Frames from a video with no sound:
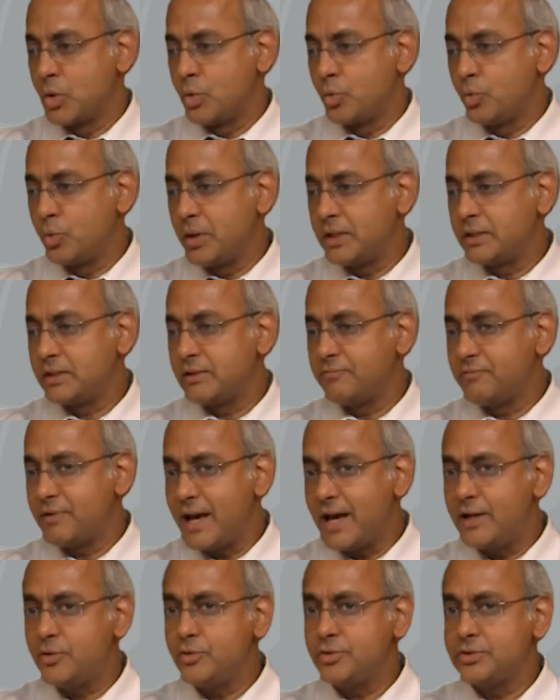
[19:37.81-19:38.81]
where the
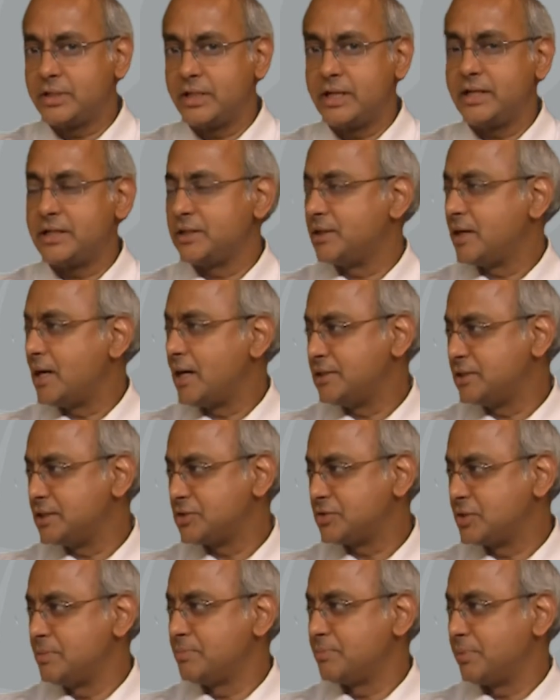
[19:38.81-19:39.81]
value is created not
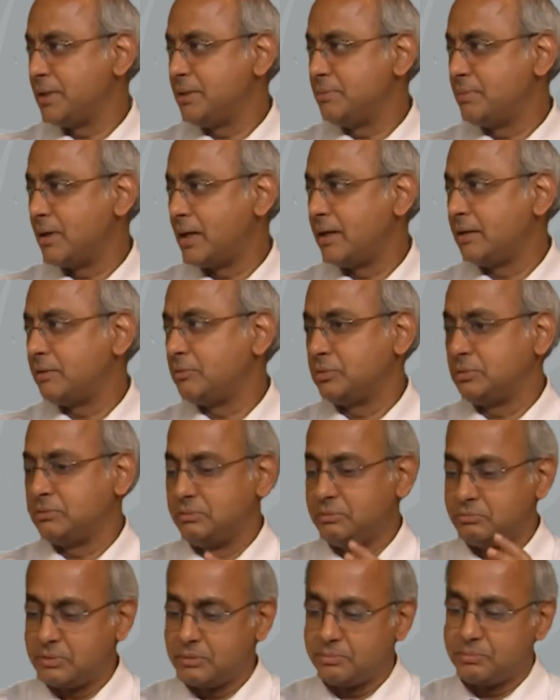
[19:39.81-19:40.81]
just simply by
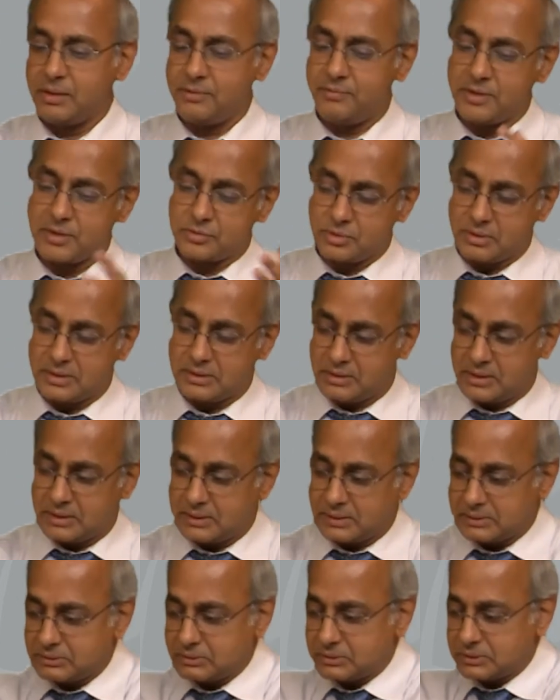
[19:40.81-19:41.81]
the, the previous uh,
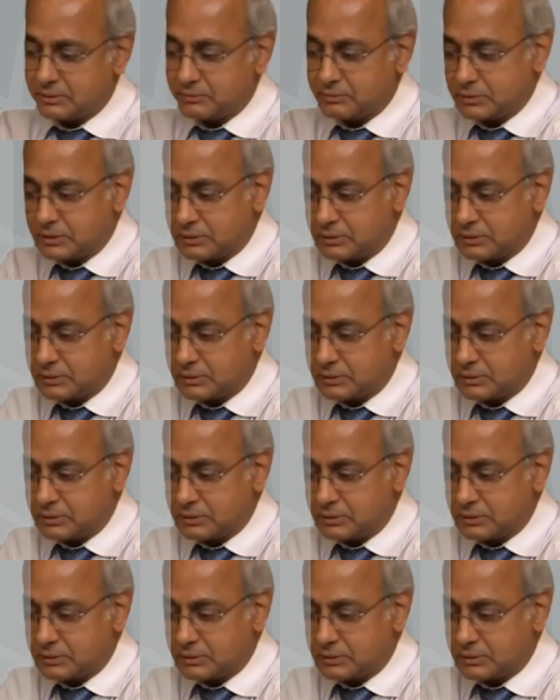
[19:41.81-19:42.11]
uh, the,